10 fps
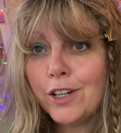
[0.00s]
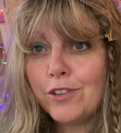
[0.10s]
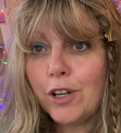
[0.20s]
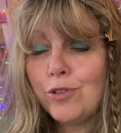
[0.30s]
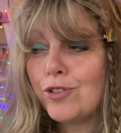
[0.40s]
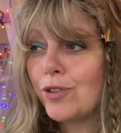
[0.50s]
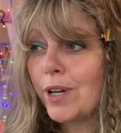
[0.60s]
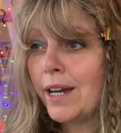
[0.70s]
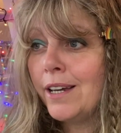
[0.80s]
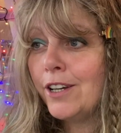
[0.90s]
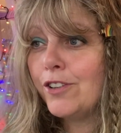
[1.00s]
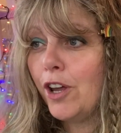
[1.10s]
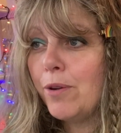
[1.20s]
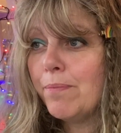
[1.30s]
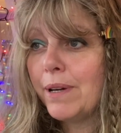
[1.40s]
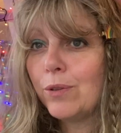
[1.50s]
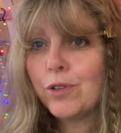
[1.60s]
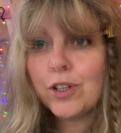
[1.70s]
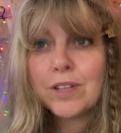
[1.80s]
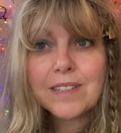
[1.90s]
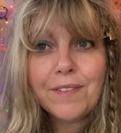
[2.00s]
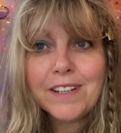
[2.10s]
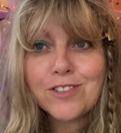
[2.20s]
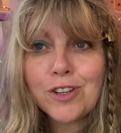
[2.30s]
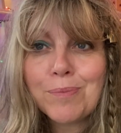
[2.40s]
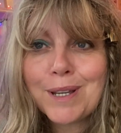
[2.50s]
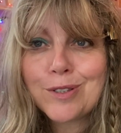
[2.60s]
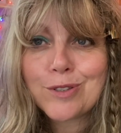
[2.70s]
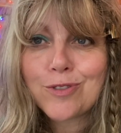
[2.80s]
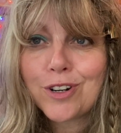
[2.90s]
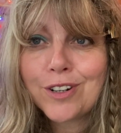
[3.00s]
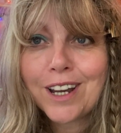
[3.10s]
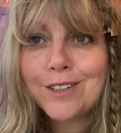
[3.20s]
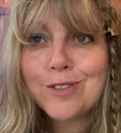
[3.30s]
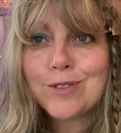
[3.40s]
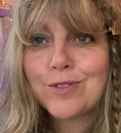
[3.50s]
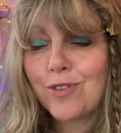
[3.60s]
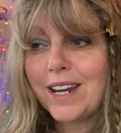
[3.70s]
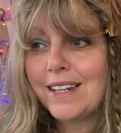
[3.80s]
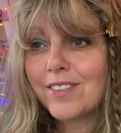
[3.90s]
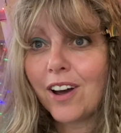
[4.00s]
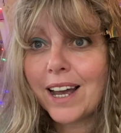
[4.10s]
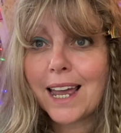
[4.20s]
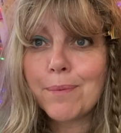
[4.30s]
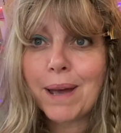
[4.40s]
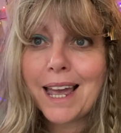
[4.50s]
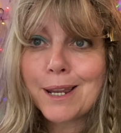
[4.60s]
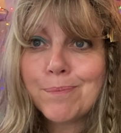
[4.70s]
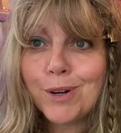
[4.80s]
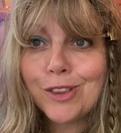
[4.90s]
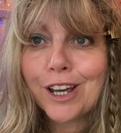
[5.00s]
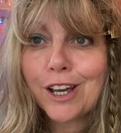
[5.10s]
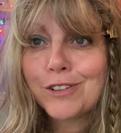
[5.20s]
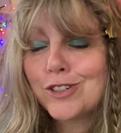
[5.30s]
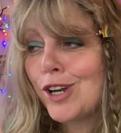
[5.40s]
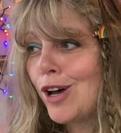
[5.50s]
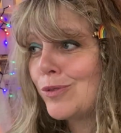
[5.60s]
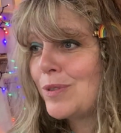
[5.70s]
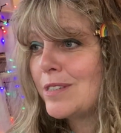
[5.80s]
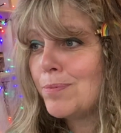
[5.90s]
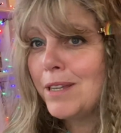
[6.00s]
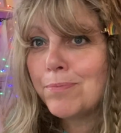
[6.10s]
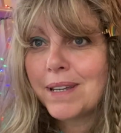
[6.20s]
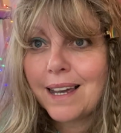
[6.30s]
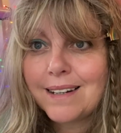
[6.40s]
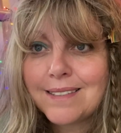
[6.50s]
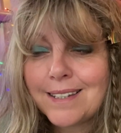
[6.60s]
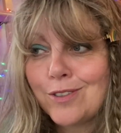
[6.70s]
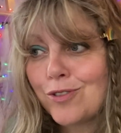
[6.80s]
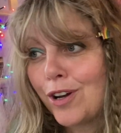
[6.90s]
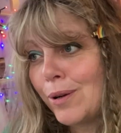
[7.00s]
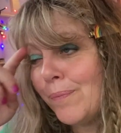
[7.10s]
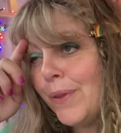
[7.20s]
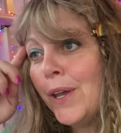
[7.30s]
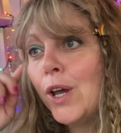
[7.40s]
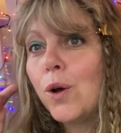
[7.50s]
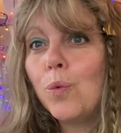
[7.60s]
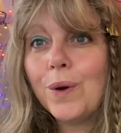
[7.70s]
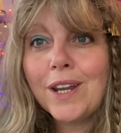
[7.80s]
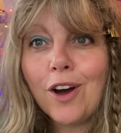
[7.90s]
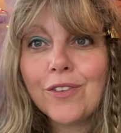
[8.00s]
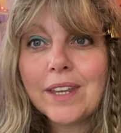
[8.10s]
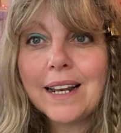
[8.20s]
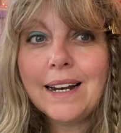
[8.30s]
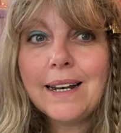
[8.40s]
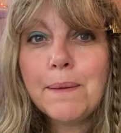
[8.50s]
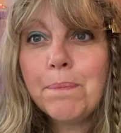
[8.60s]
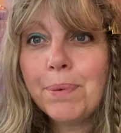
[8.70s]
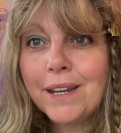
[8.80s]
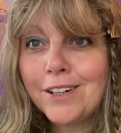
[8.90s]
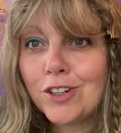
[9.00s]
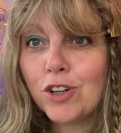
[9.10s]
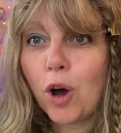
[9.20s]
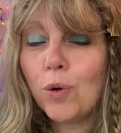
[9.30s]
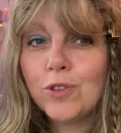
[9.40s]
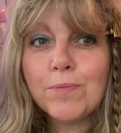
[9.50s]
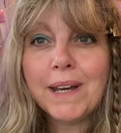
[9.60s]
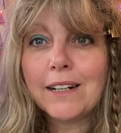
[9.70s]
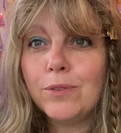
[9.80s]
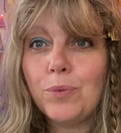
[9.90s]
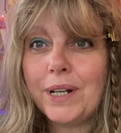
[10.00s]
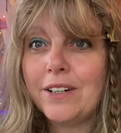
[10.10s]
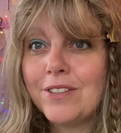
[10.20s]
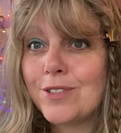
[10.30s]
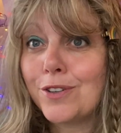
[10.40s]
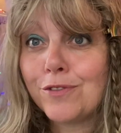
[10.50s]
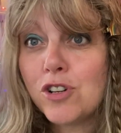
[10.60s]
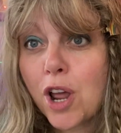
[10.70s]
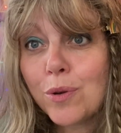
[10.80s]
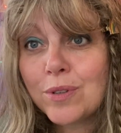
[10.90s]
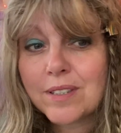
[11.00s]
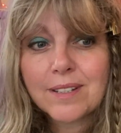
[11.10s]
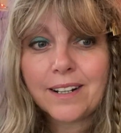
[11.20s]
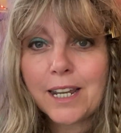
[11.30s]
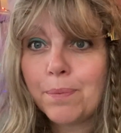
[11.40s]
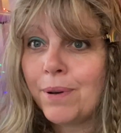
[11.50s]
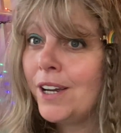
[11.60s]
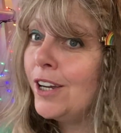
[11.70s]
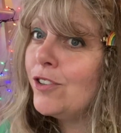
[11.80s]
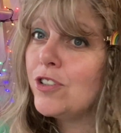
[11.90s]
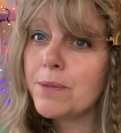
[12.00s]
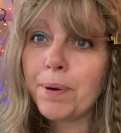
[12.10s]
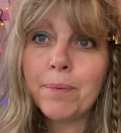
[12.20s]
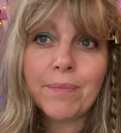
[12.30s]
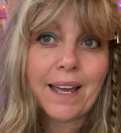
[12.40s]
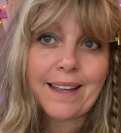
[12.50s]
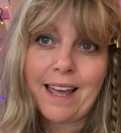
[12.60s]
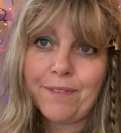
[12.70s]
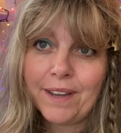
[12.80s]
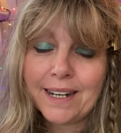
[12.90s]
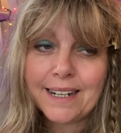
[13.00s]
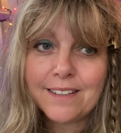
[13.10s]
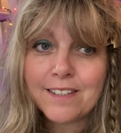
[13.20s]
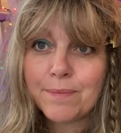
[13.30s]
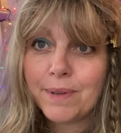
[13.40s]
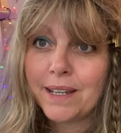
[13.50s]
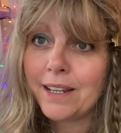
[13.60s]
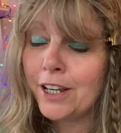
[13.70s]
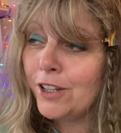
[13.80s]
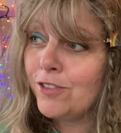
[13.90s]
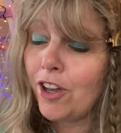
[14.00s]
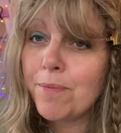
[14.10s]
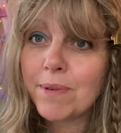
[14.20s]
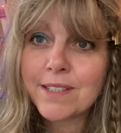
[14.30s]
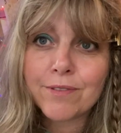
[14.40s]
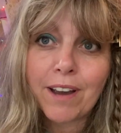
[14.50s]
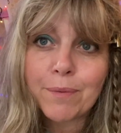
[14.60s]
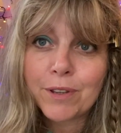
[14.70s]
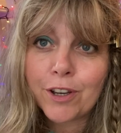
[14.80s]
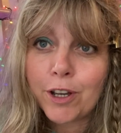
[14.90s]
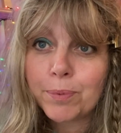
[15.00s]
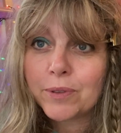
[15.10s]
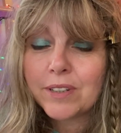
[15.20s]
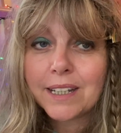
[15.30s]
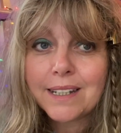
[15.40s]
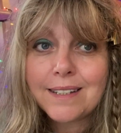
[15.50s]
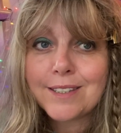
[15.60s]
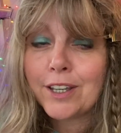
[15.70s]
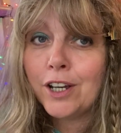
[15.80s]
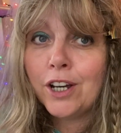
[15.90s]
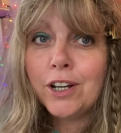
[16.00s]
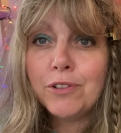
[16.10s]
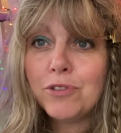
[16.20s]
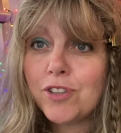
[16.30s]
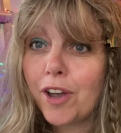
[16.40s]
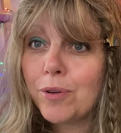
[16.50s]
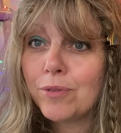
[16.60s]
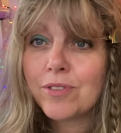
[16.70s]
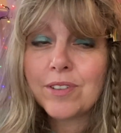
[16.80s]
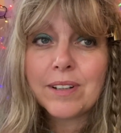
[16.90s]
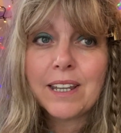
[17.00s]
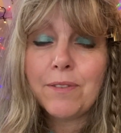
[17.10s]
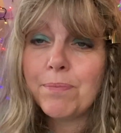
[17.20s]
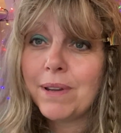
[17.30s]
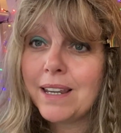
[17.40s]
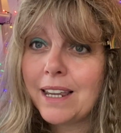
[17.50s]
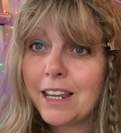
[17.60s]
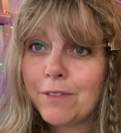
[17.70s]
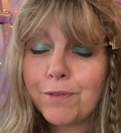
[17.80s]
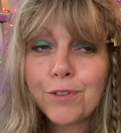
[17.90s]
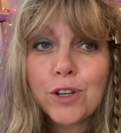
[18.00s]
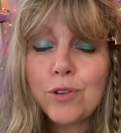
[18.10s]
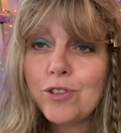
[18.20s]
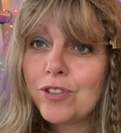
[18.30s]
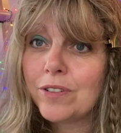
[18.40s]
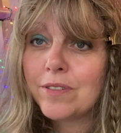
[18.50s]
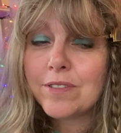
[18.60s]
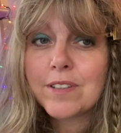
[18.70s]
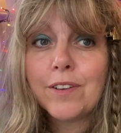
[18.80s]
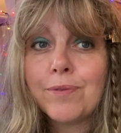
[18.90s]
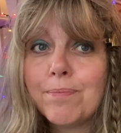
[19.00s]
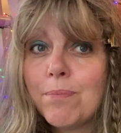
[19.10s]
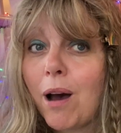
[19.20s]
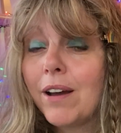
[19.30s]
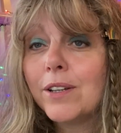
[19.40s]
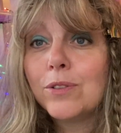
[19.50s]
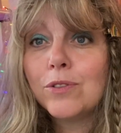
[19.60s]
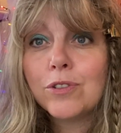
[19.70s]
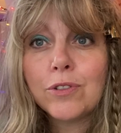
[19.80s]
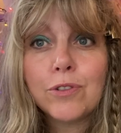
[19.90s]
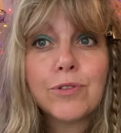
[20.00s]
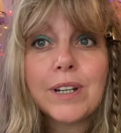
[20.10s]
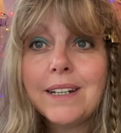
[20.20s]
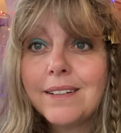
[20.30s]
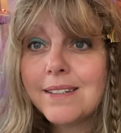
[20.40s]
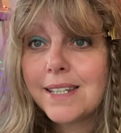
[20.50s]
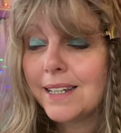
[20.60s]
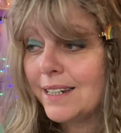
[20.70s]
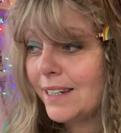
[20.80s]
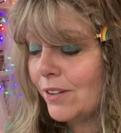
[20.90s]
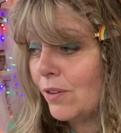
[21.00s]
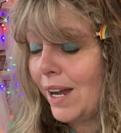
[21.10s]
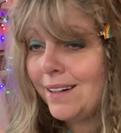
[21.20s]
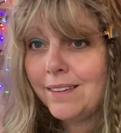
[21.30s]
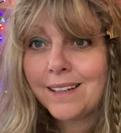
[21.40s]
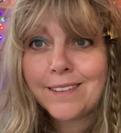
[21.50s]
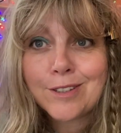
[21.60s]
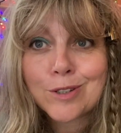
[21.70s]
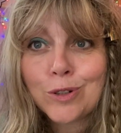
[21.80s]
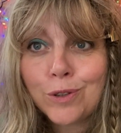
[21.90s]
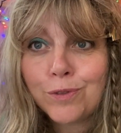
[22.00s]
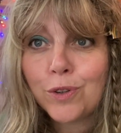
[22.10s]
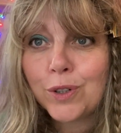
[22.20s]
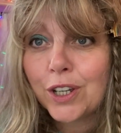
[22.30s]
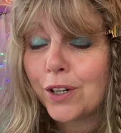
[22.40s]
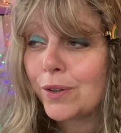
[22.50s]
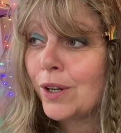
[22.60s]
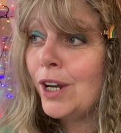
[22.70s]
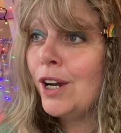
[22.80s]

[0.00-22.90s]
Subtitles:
No sugar, no milk, just give it to me strong and straight. I am a mother of a child with Smith-Magenis syndrome. We are the Olympian gold medal winners of no sleep. Just pump that caffeine into me. Don't mess around with herbal teas. Don't give me infusions of mild green tea or anything that's good for you.